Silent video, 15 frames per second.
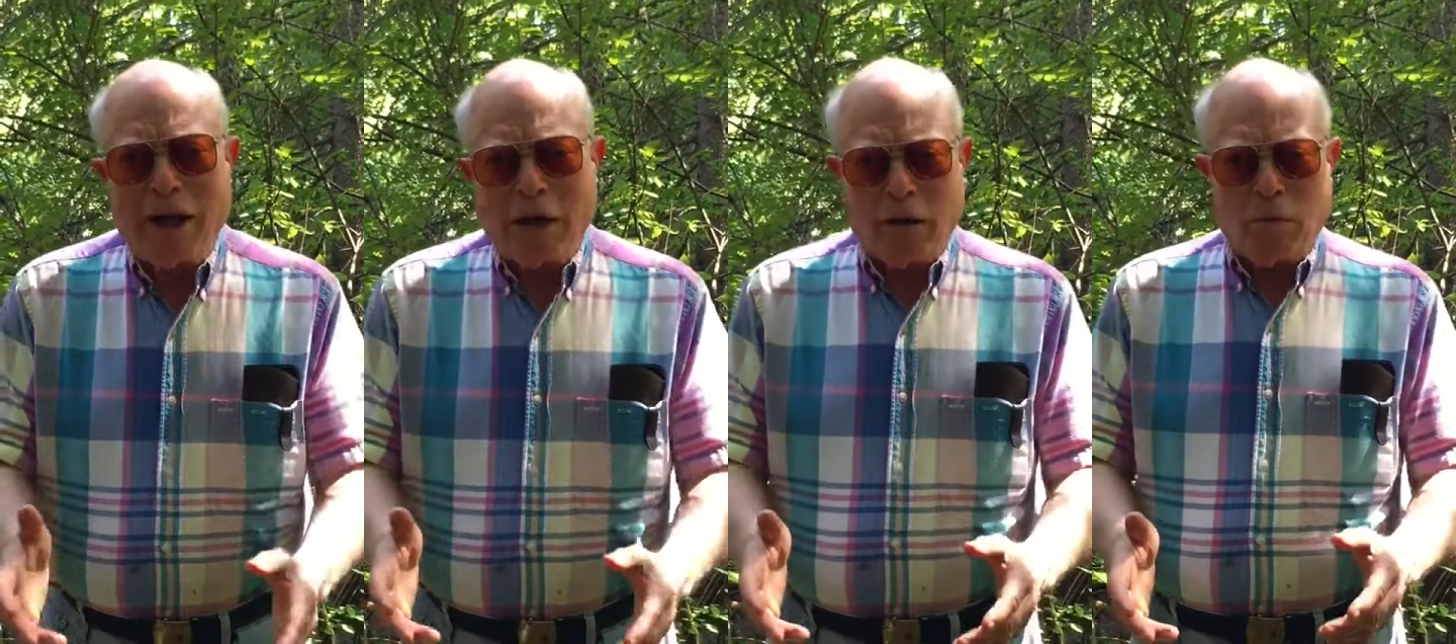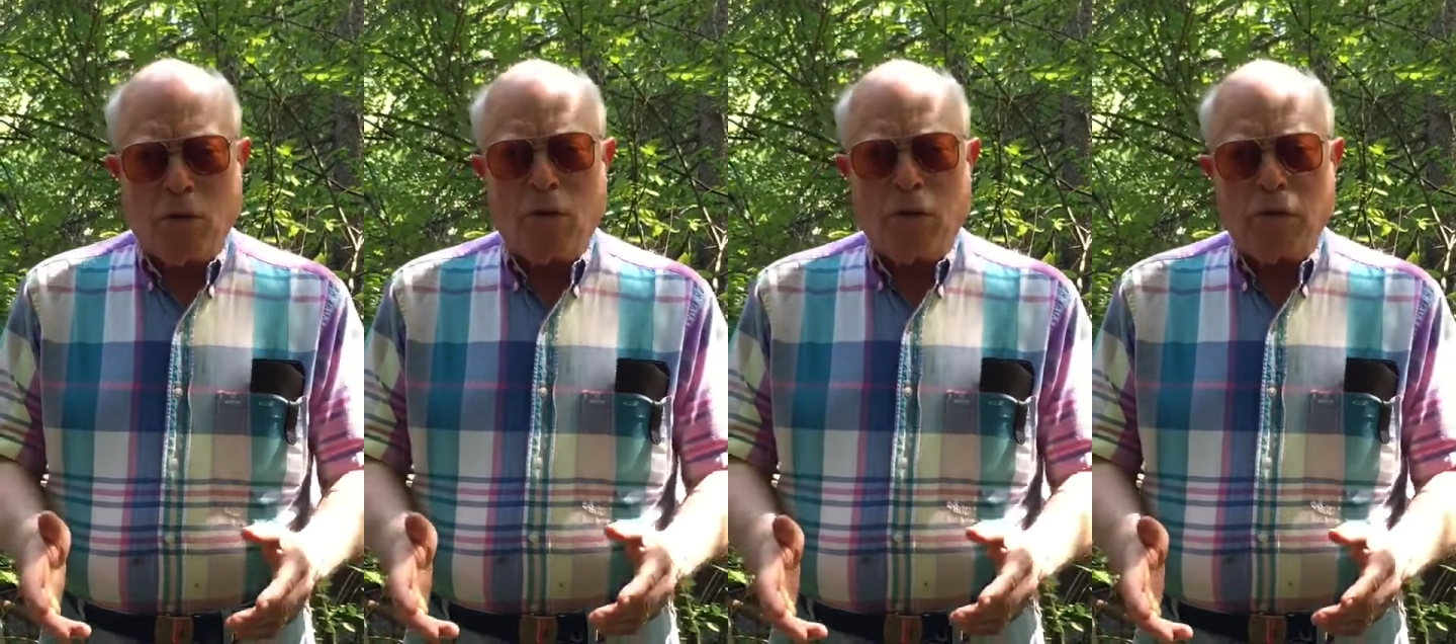
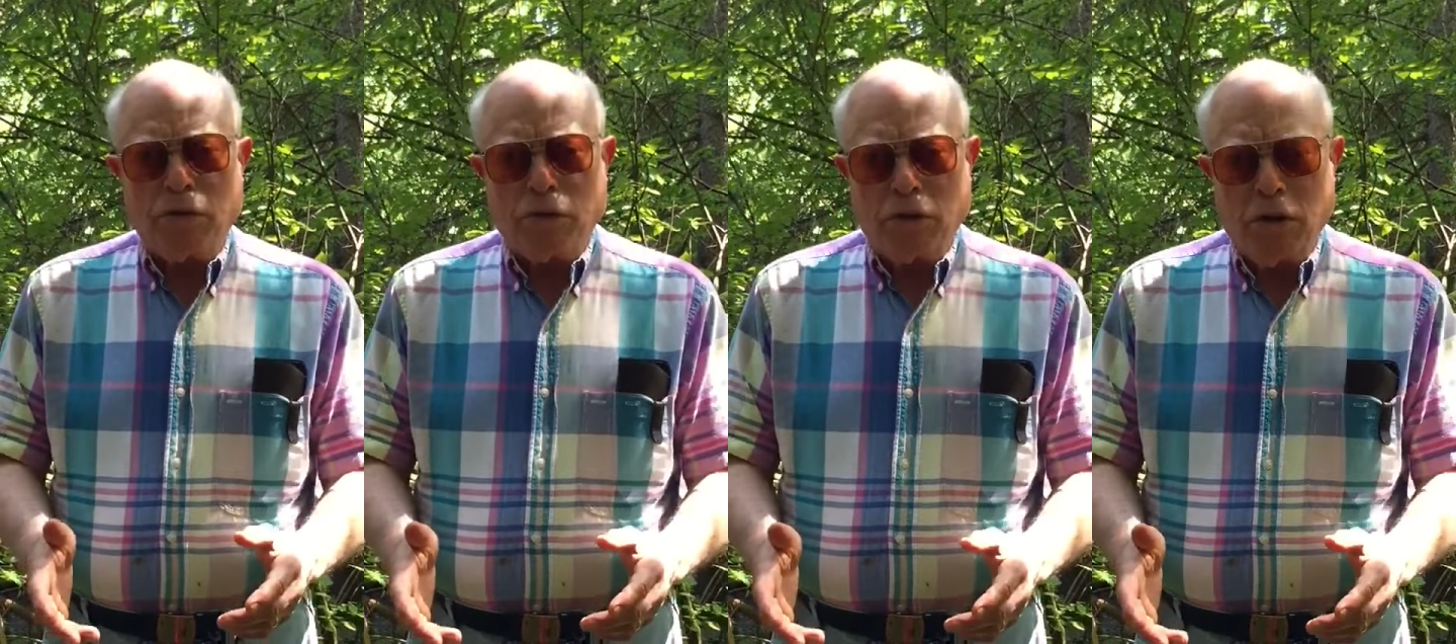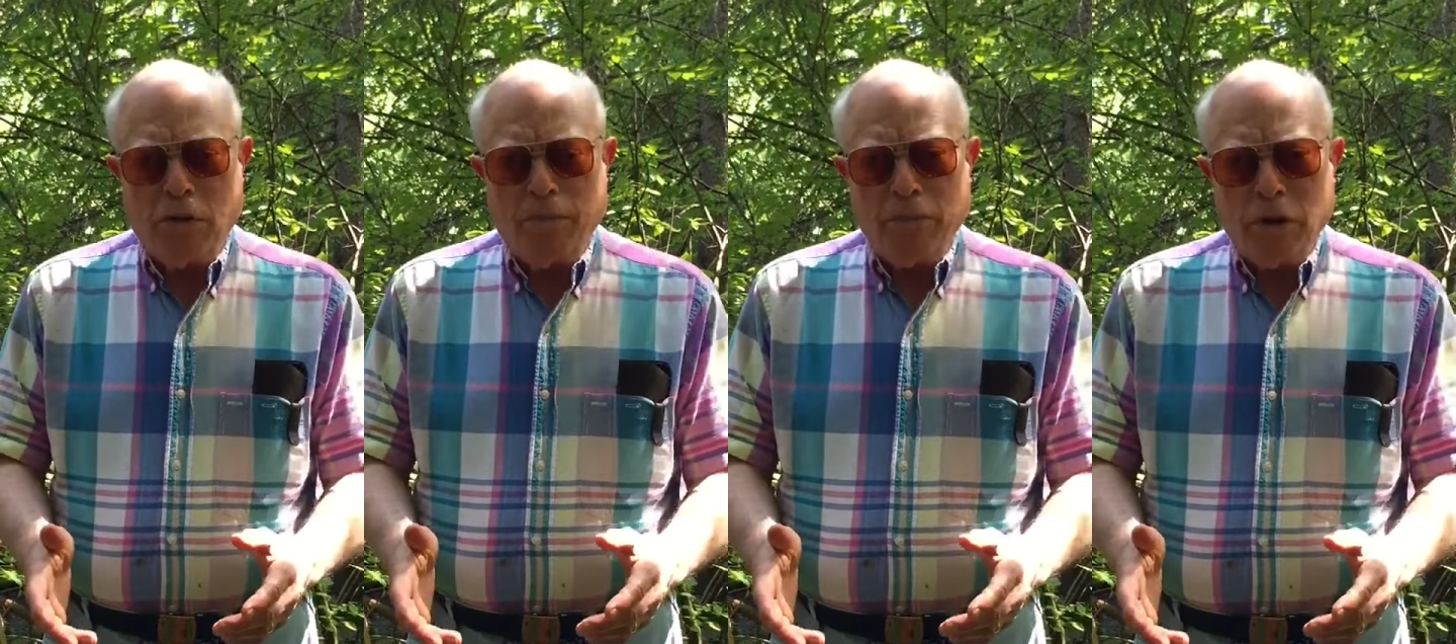
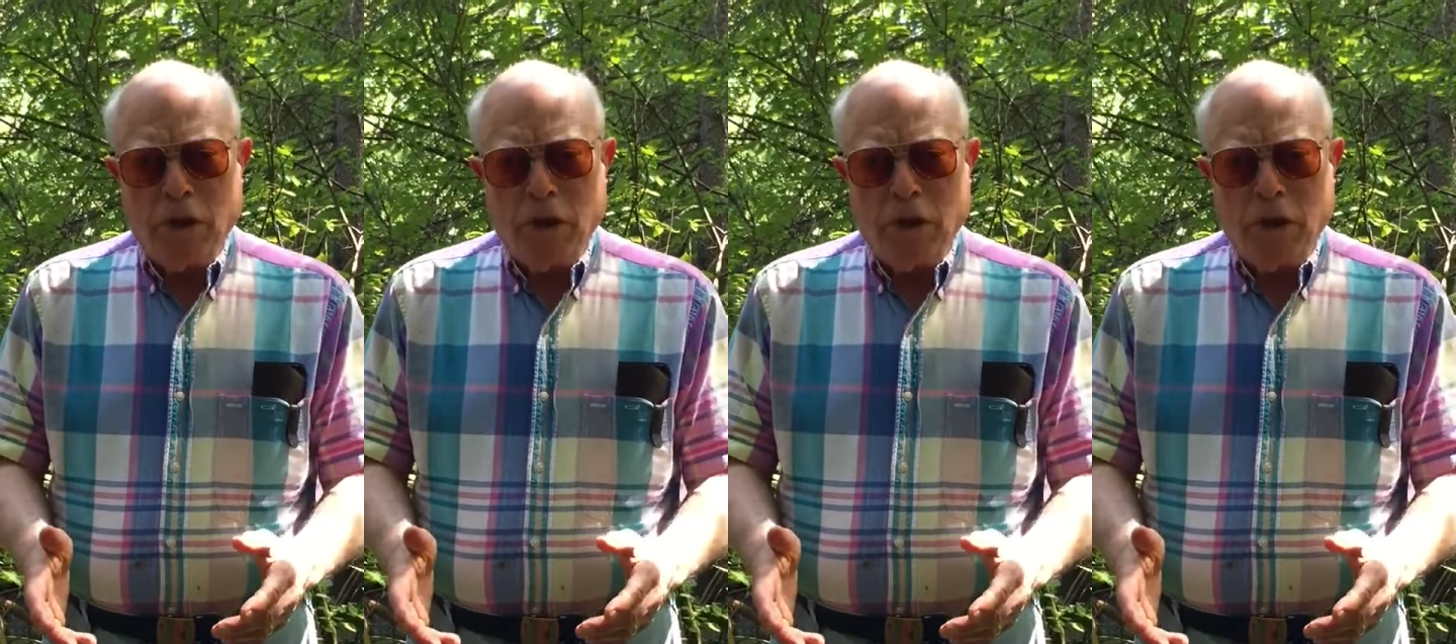animals